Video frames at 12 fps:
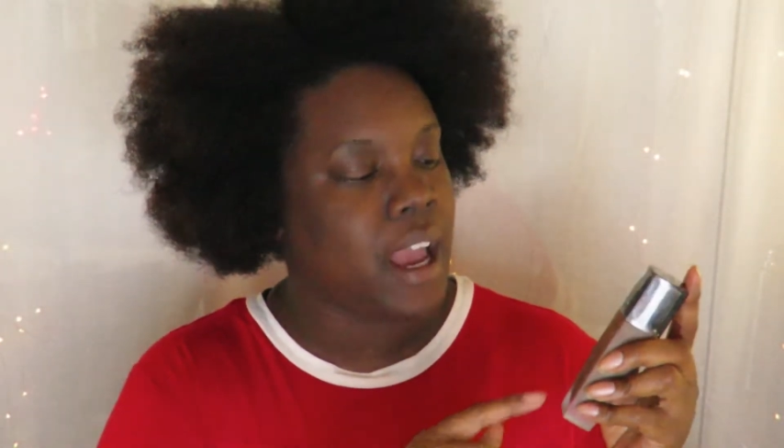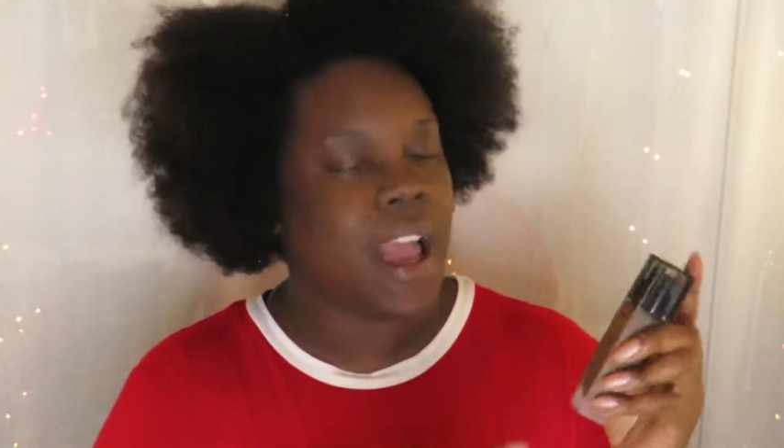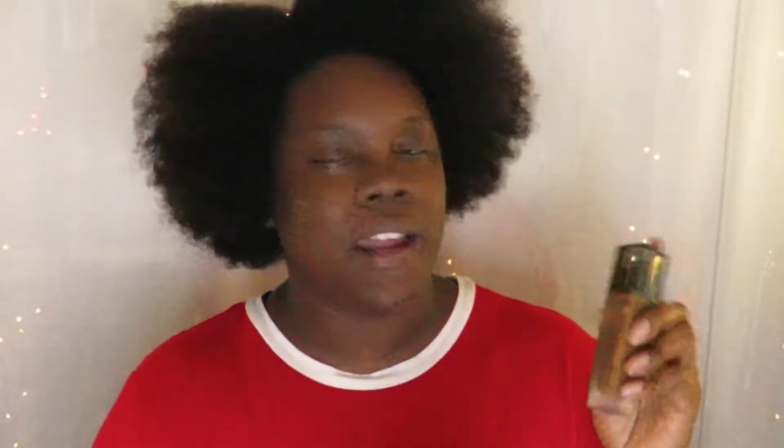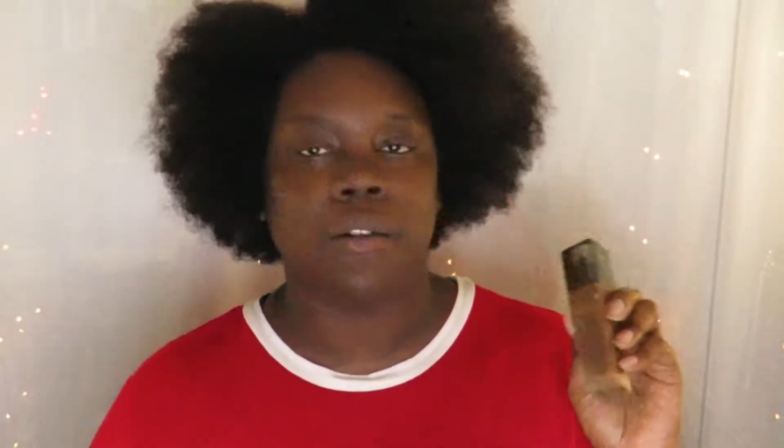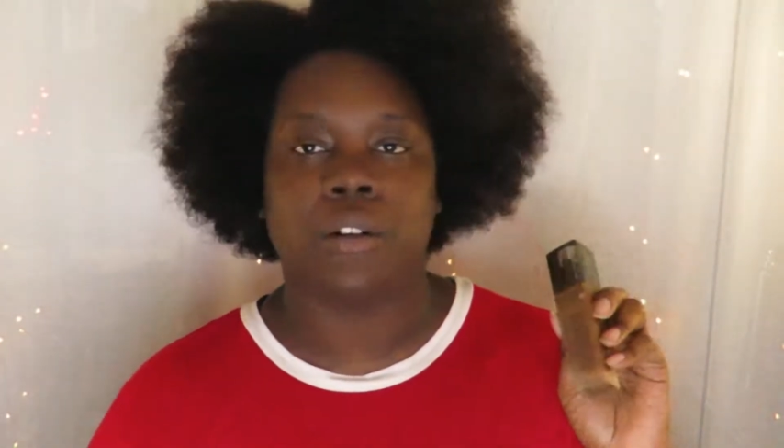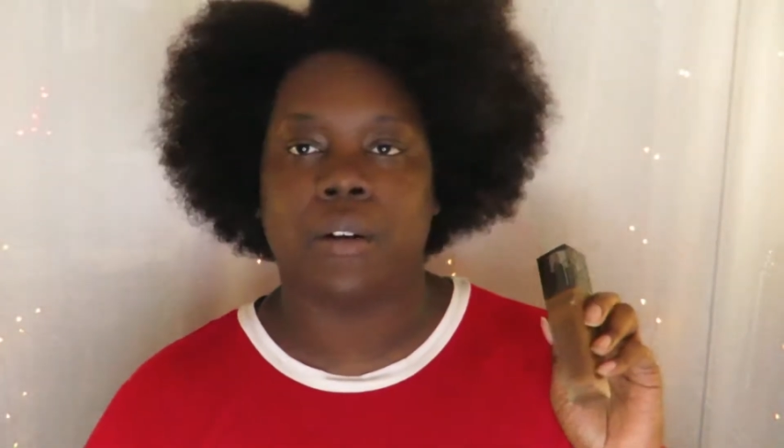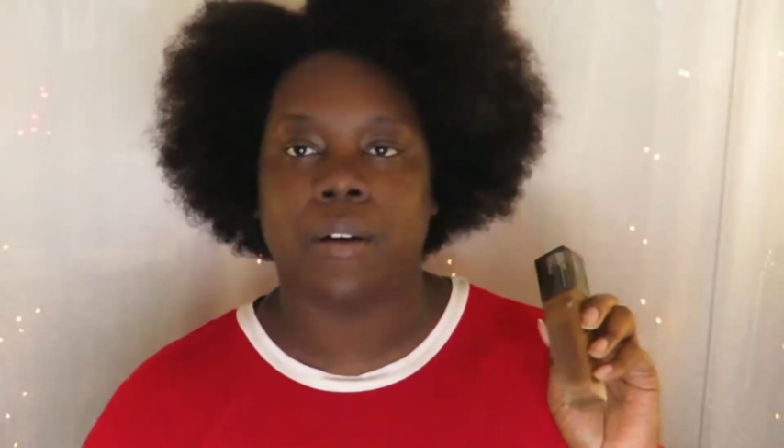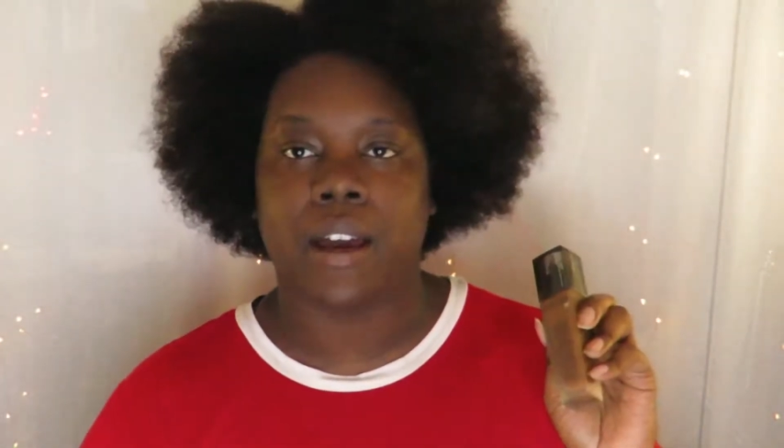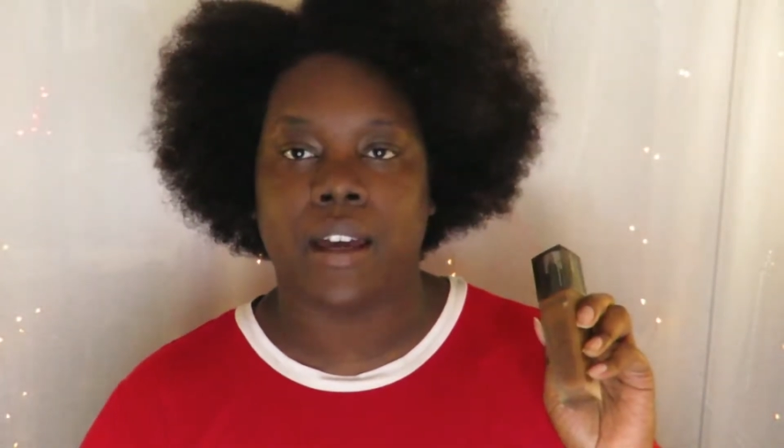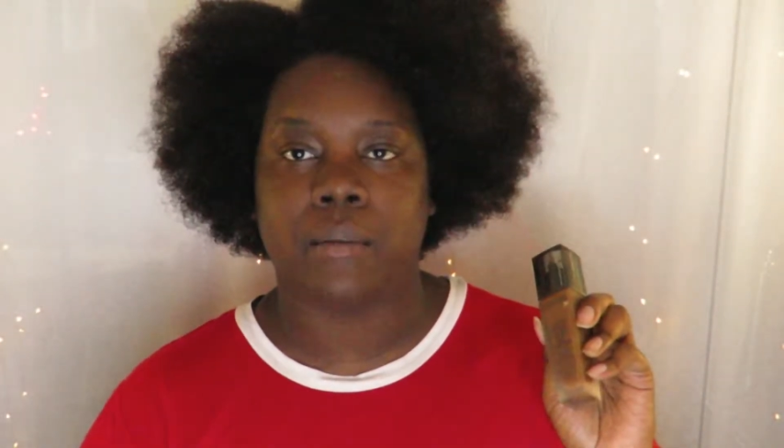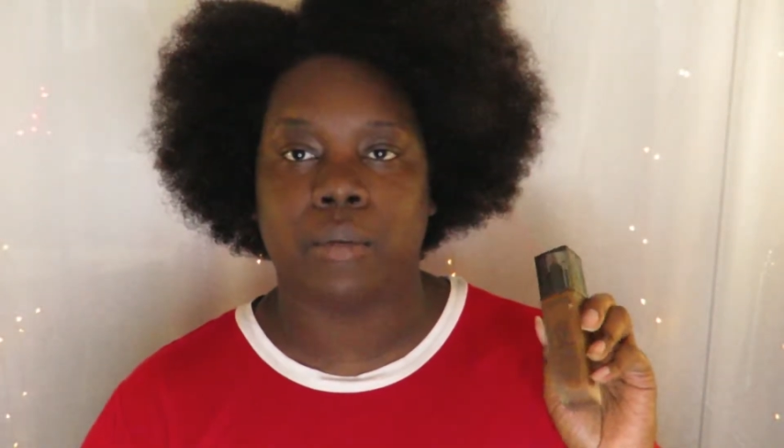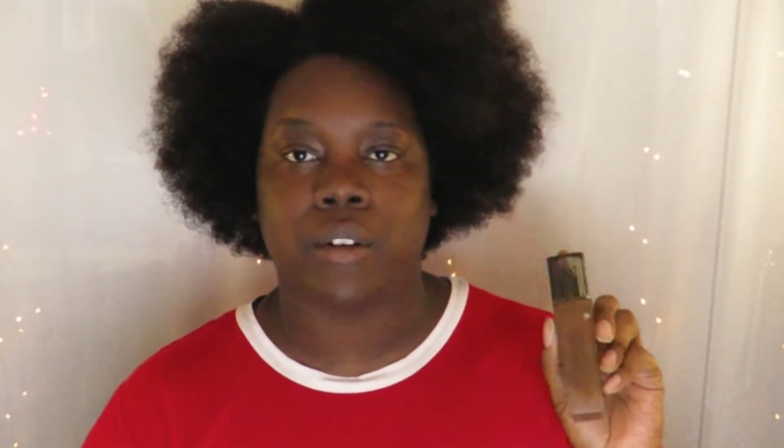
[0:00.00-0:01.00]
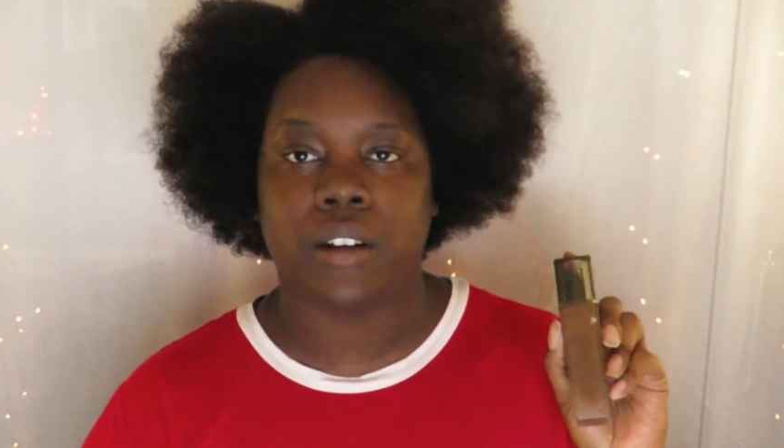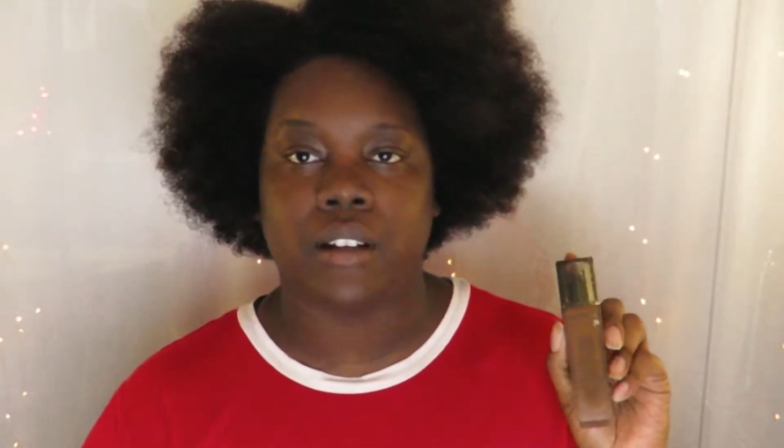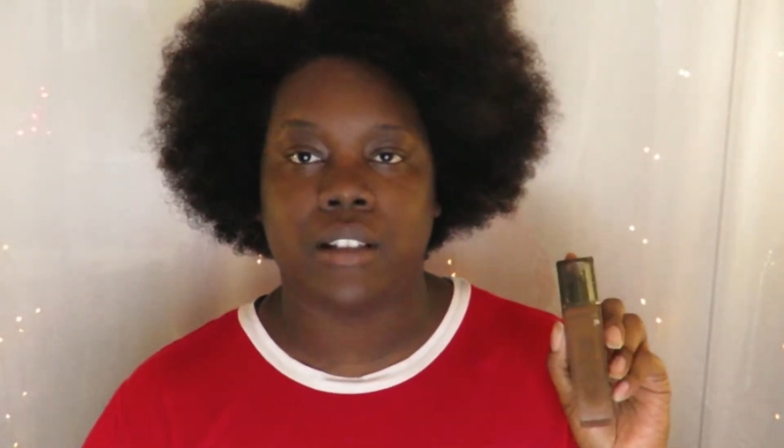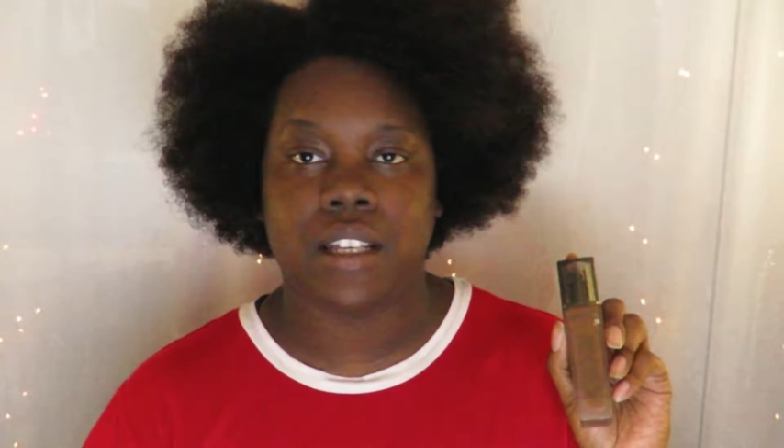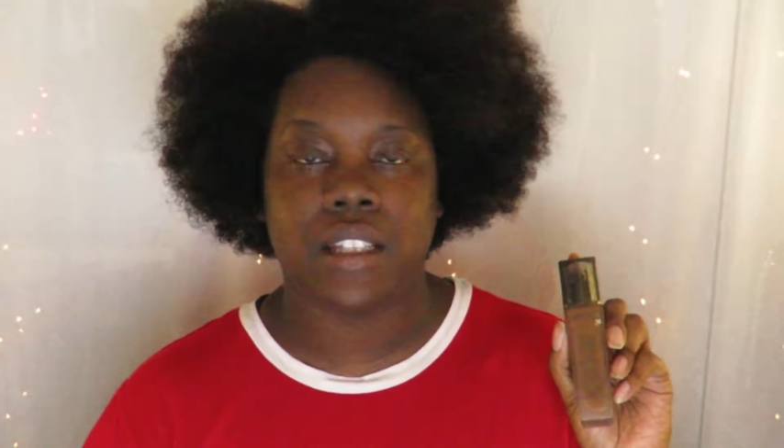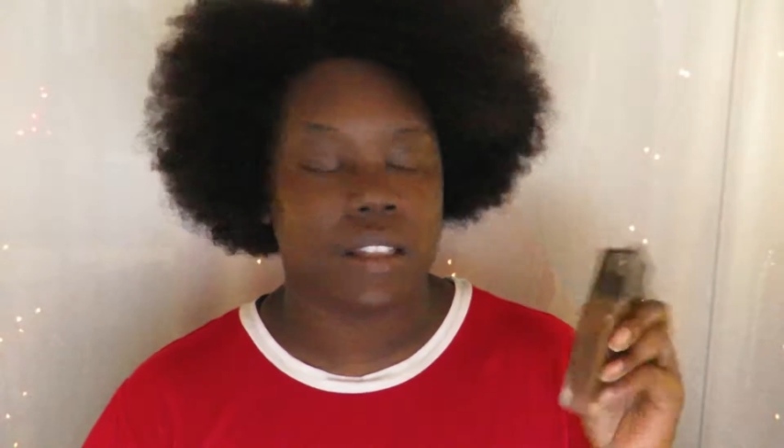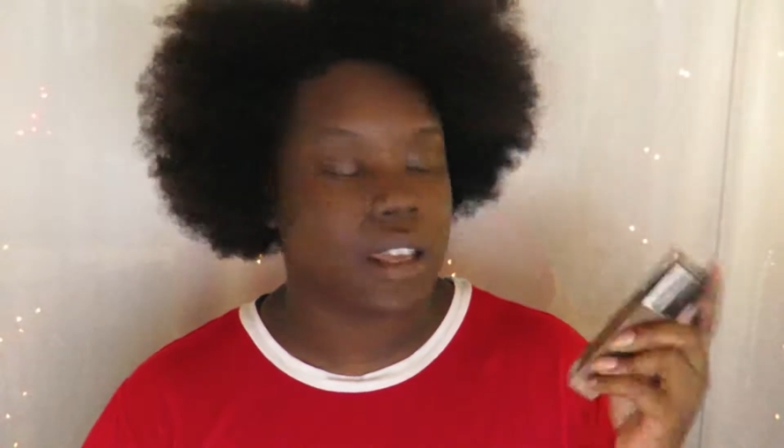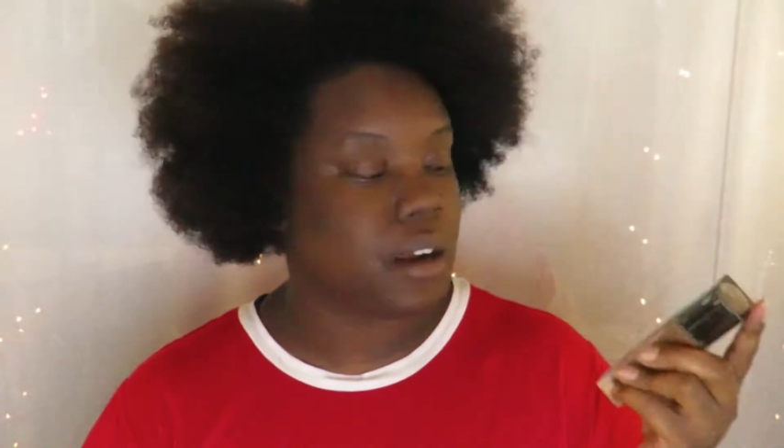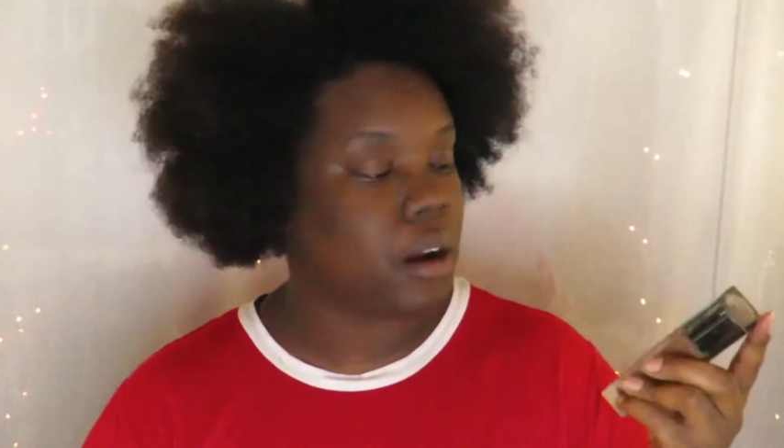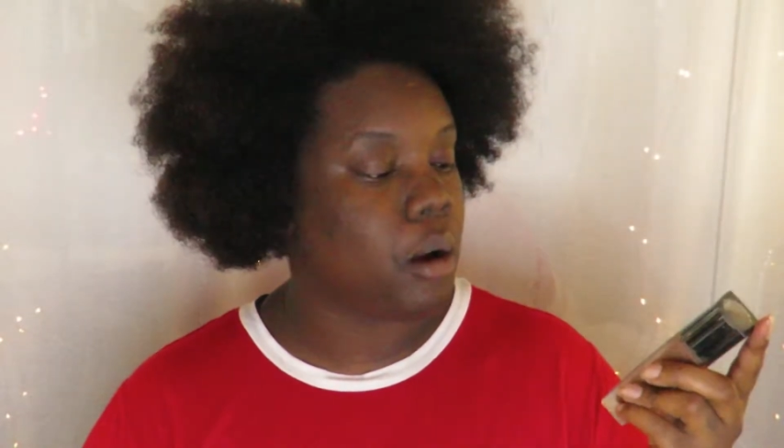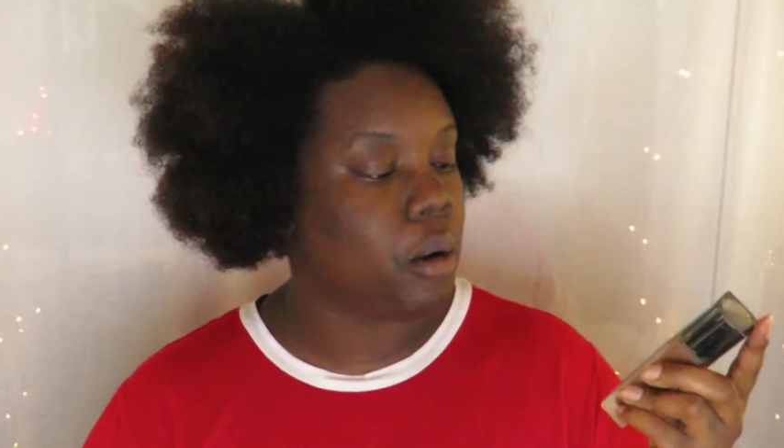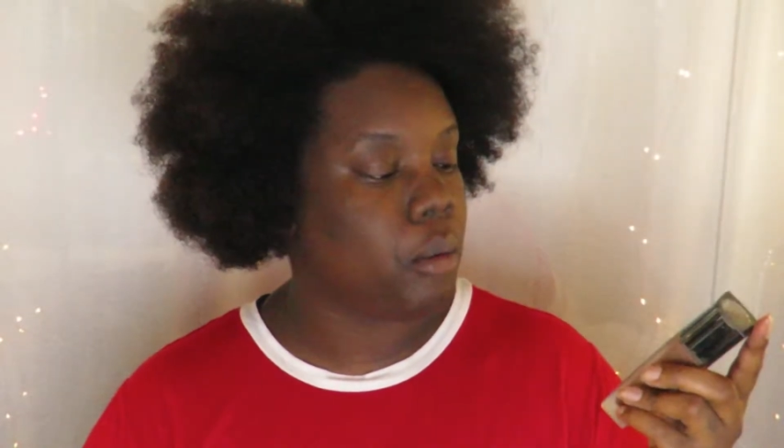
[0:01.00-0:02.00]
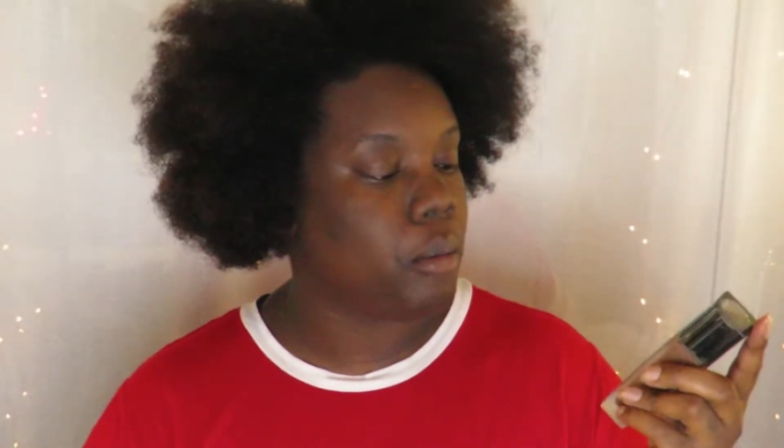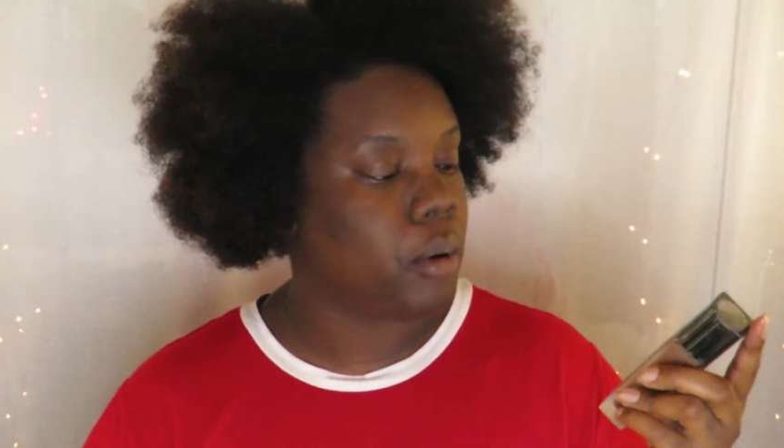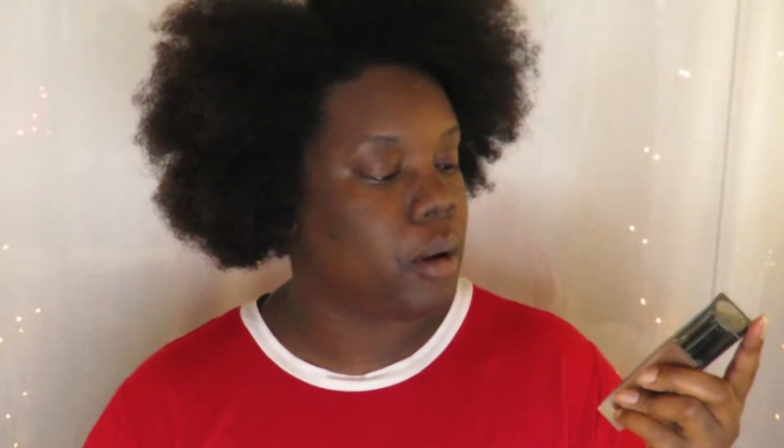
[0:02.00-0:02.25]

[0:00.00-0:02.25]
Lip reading: I don't know how to pronounce it. It's Lancome.